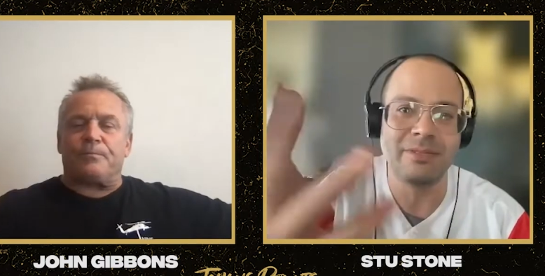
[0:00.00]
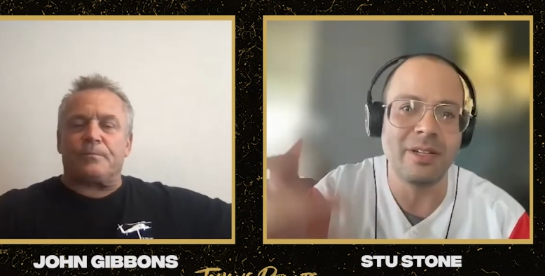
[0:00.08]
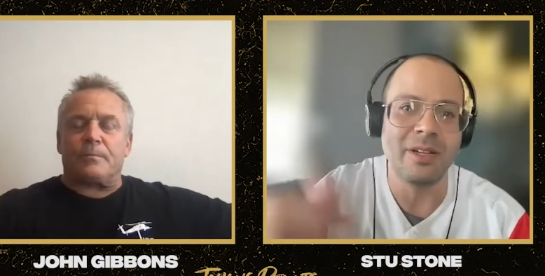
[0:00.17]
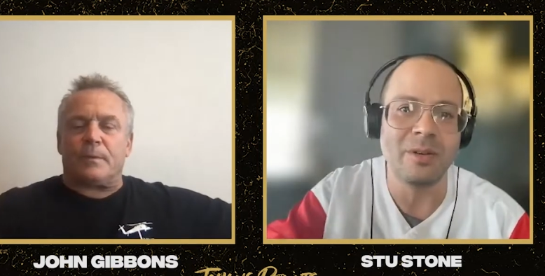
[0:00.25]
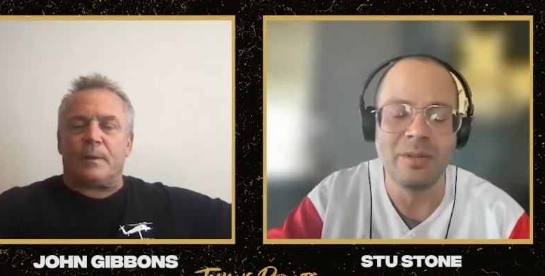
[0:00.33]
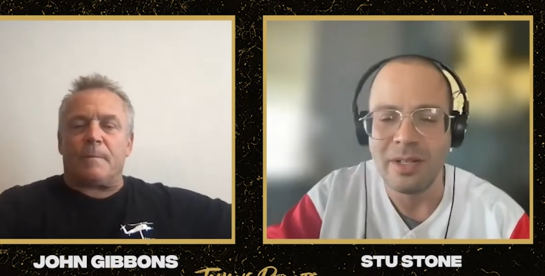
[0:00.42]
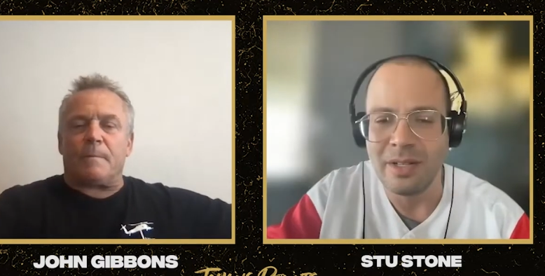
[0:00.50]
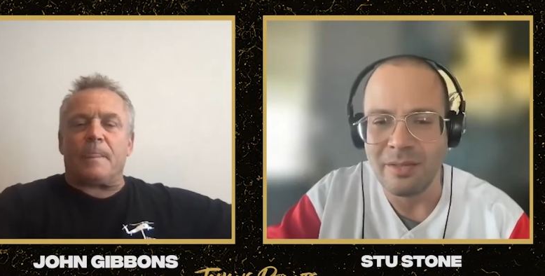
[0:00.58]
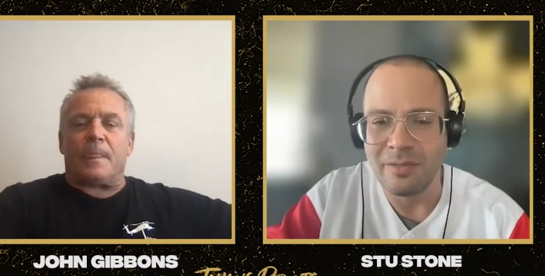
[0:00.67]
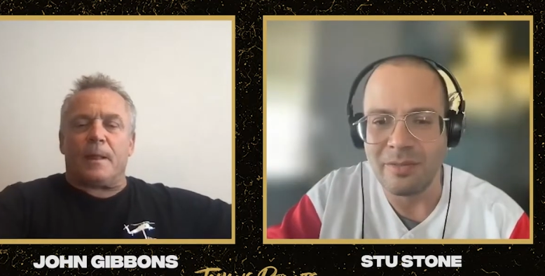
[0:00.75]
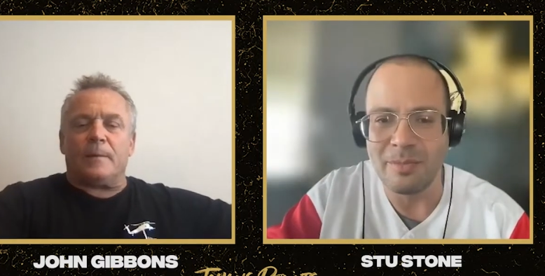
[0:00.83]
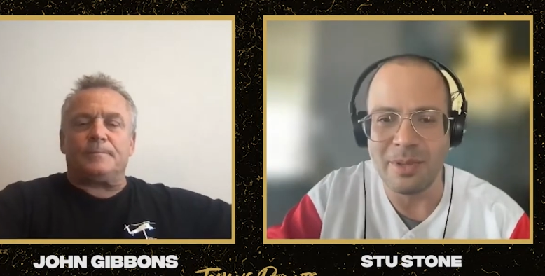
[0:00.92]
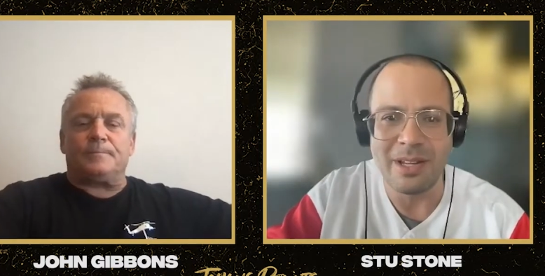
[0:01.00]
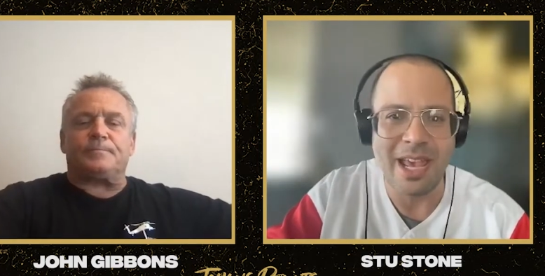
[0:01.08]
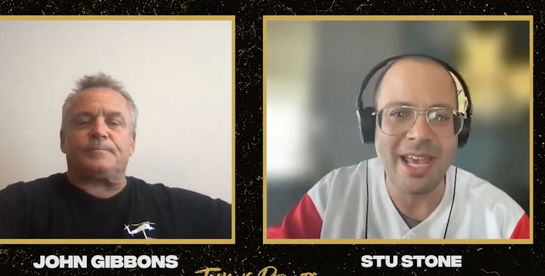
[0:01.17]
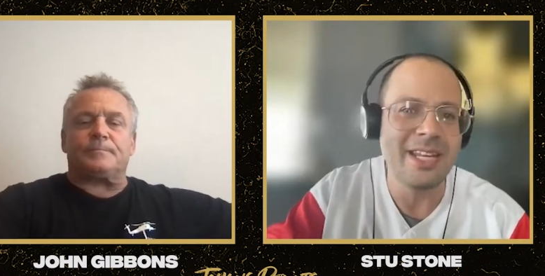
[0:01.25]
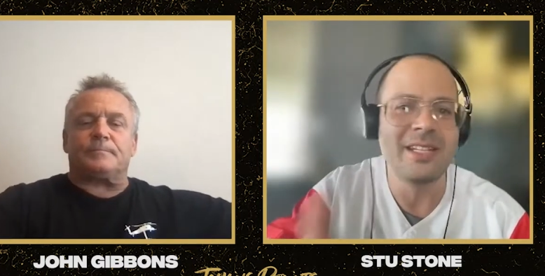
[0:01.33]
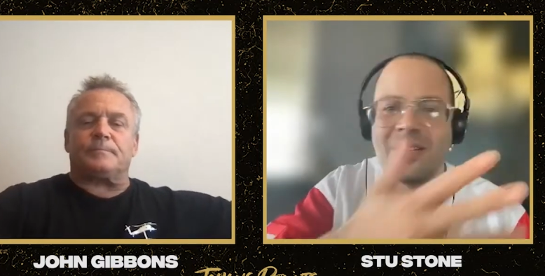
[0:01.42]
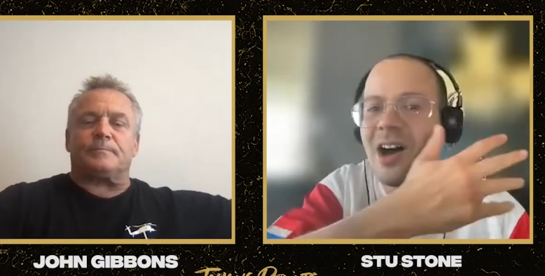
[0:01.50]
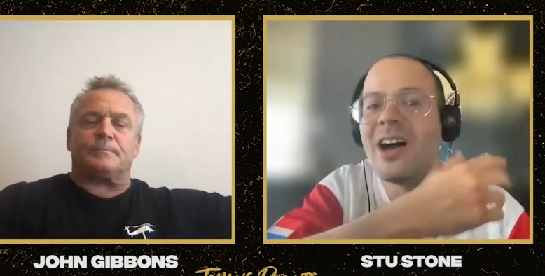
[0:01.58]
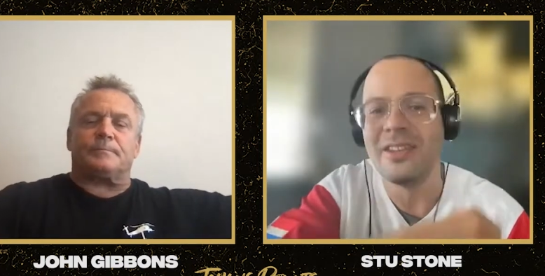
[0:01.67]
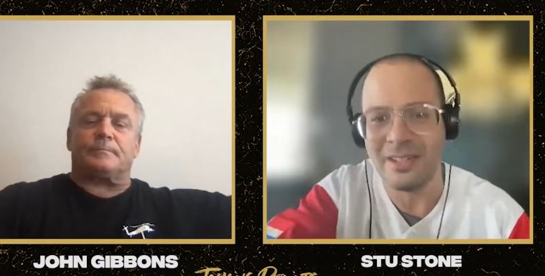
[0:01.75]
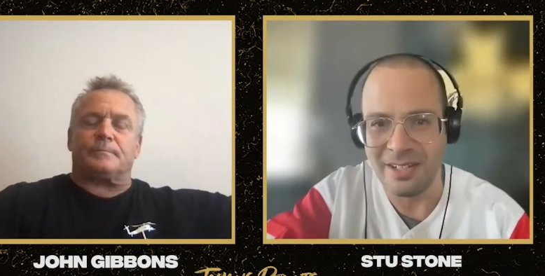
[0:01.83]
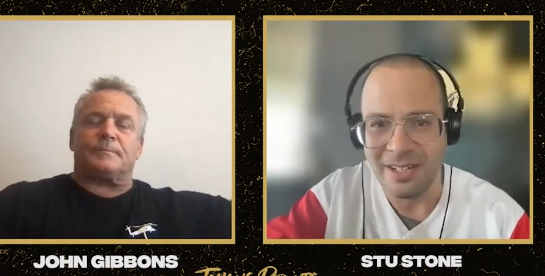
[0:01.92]
Speaker 1: you know from the 80s
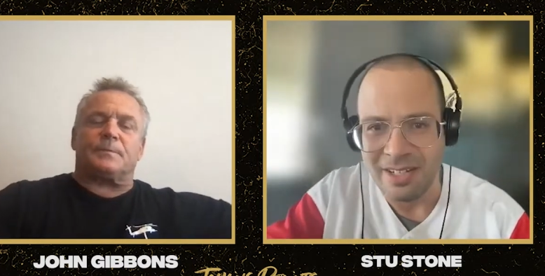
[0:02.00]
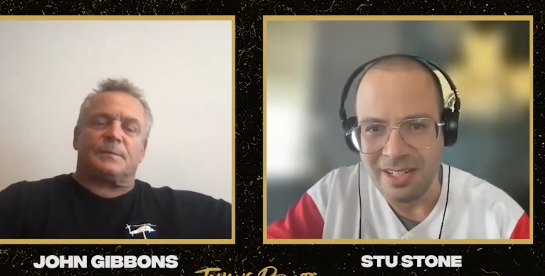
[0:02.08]
on,